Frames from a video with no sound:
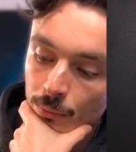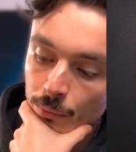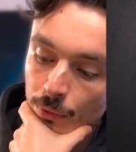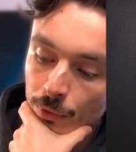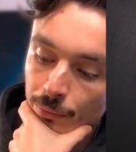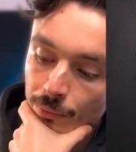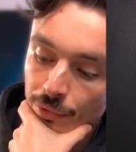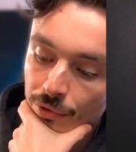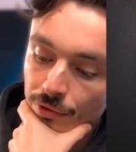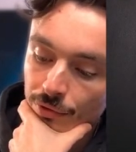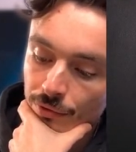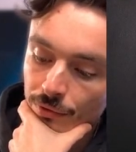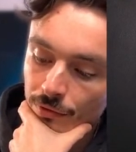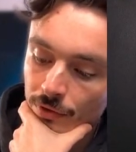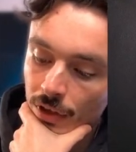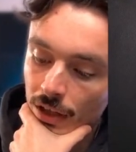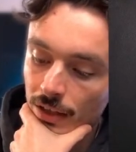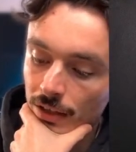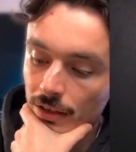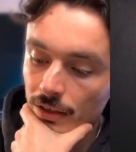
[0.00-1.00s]
would
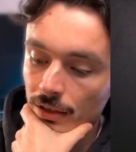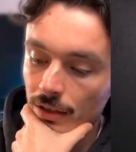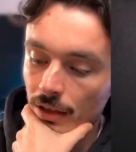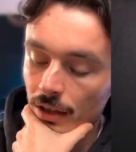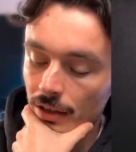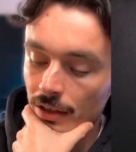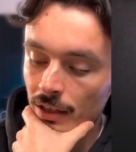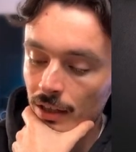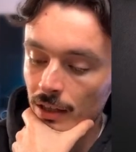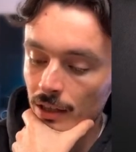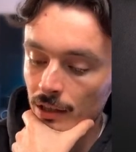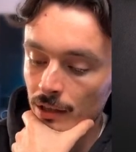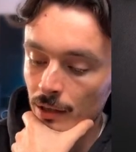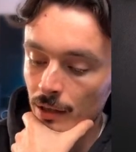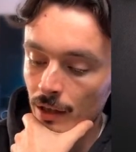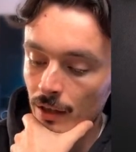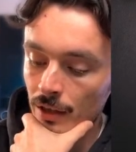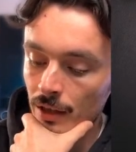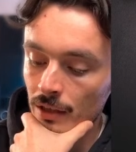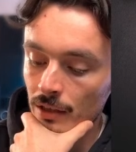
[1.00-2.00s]
like, I think
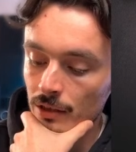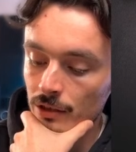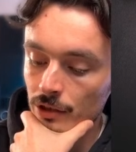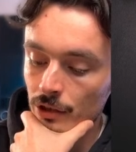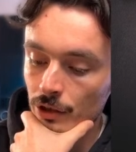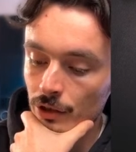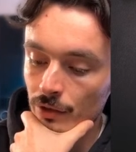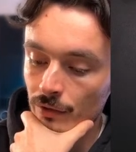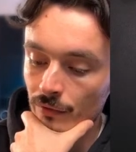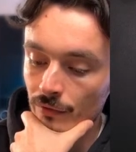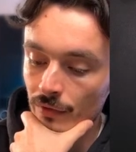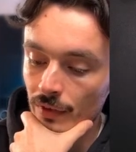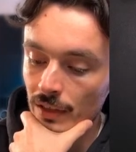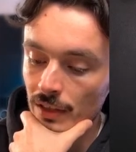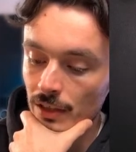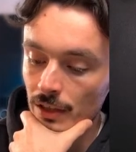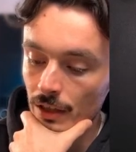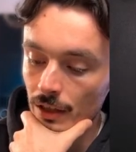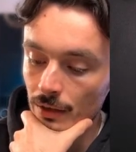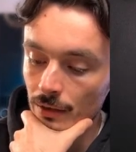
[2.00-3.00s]
there's a good
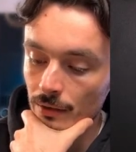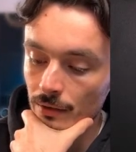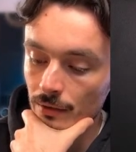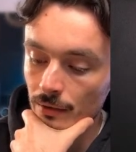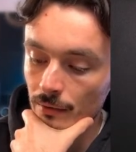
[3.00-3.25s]
video